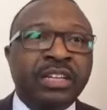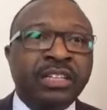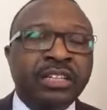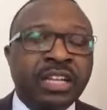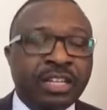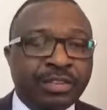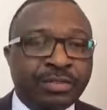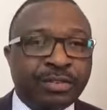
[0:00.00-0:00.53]

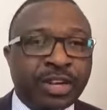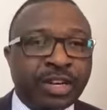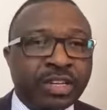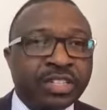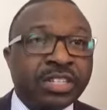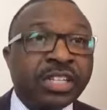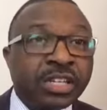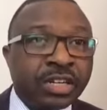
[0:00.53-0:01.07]
is very
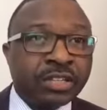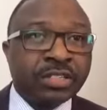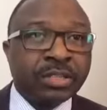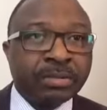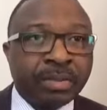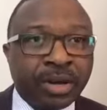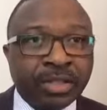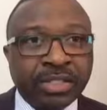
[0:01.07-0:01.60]
serious
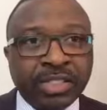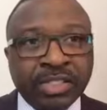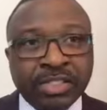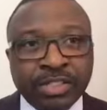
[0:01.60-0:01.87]
about it.